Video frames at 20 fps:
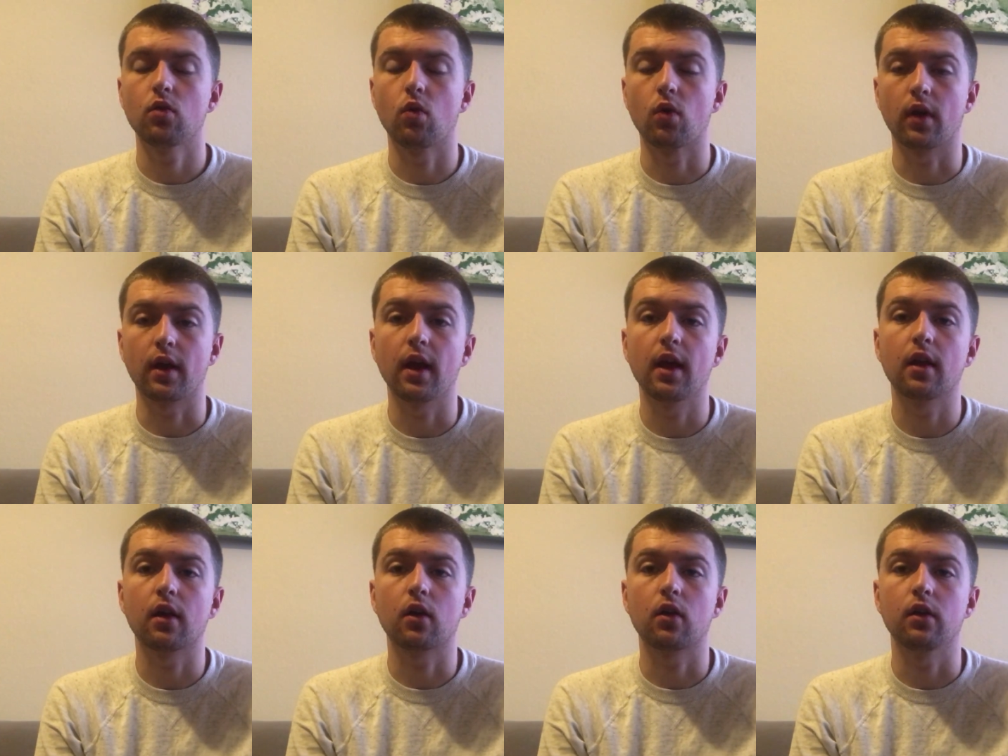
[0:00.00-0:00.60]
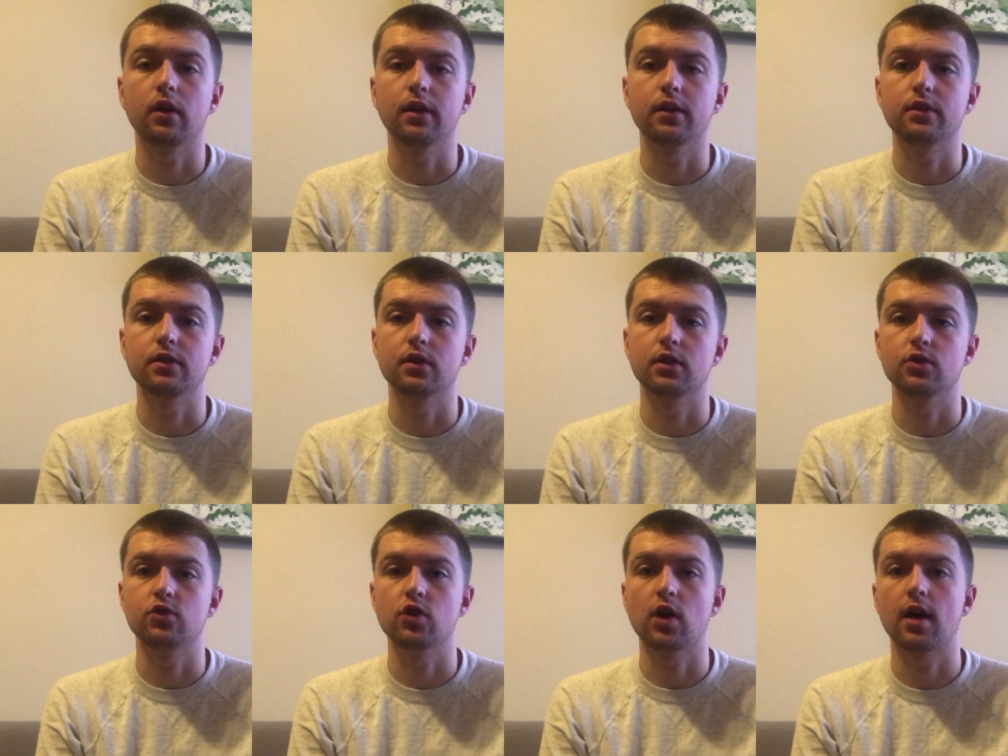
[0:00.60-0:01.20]
organically
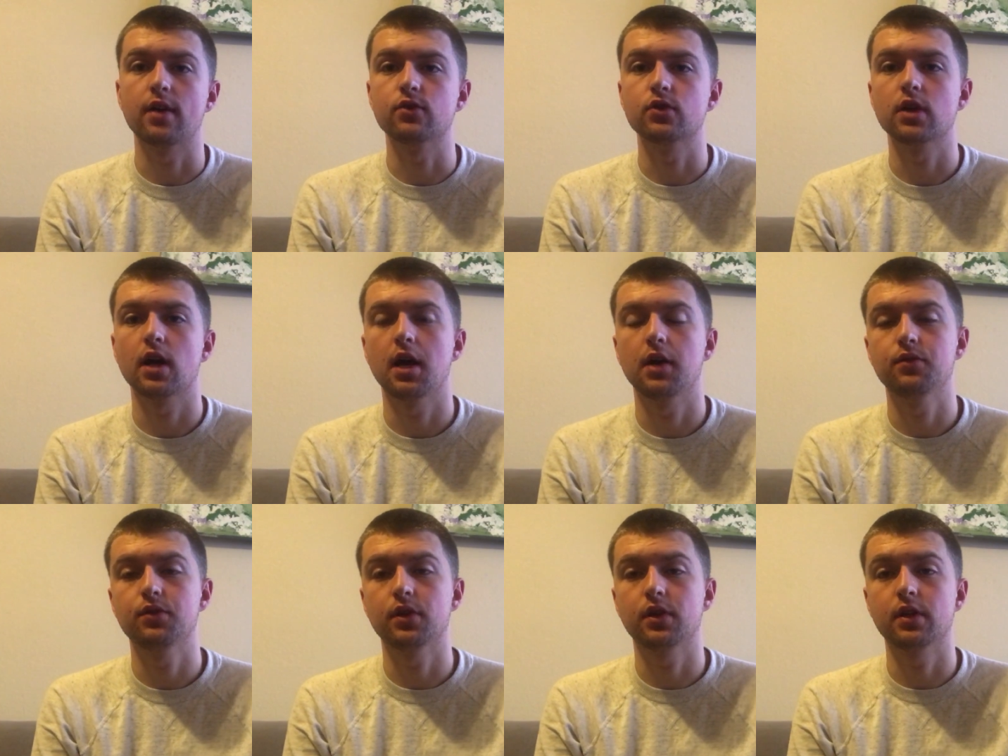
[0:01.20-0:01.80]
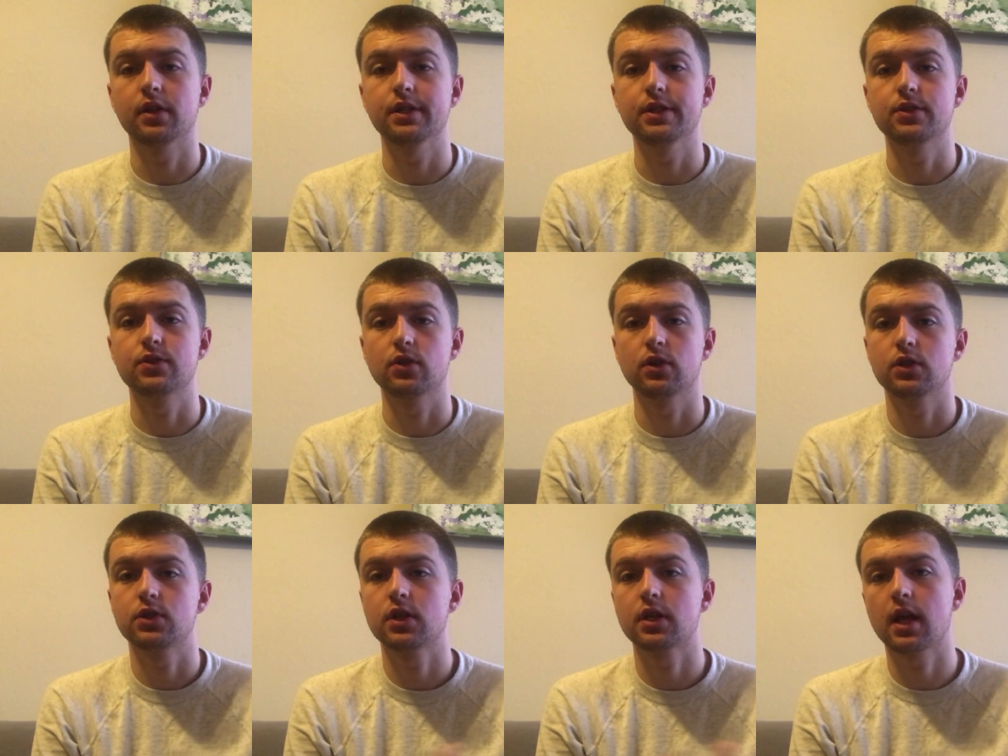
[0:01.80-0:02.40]
to drive traffic is
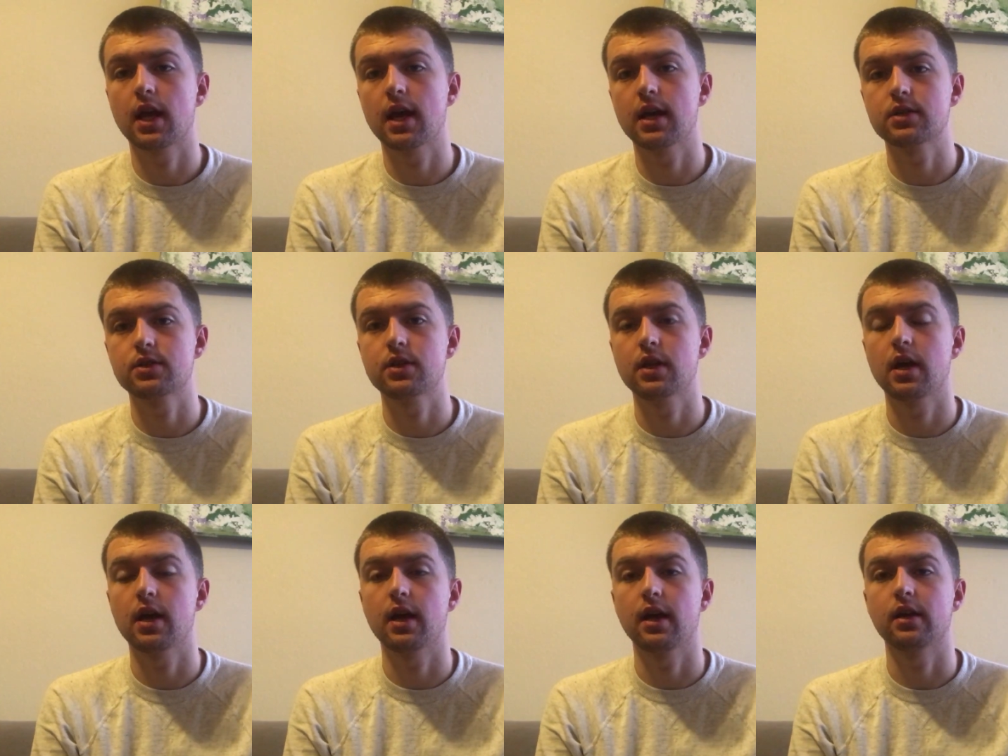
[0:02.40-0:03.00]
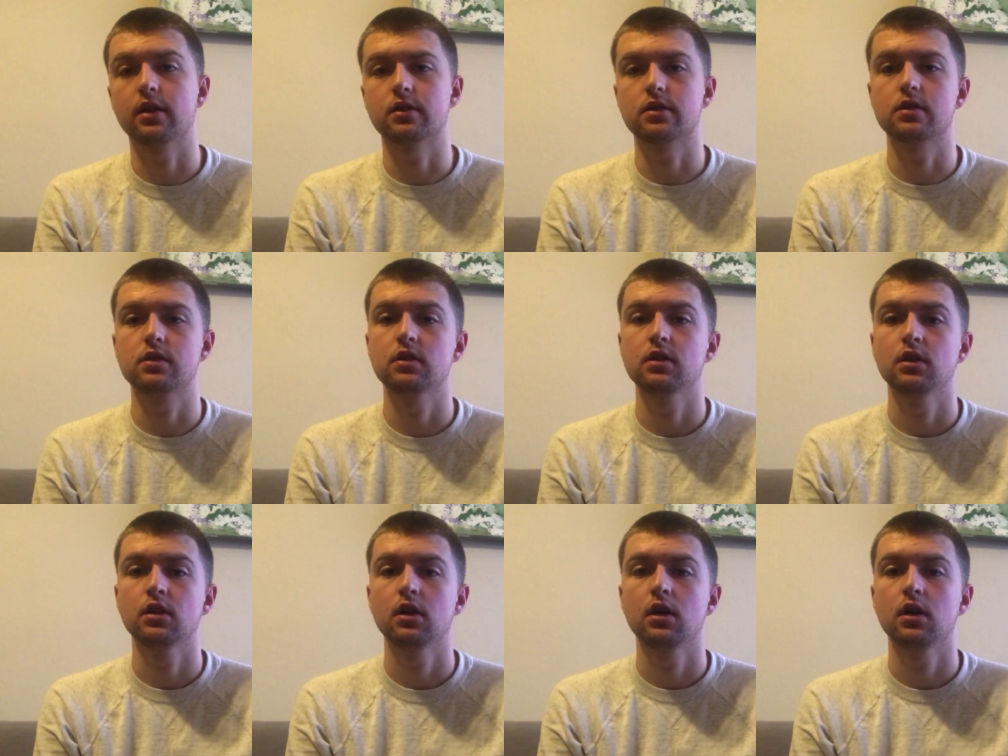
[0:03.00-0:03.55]
searching hashtags,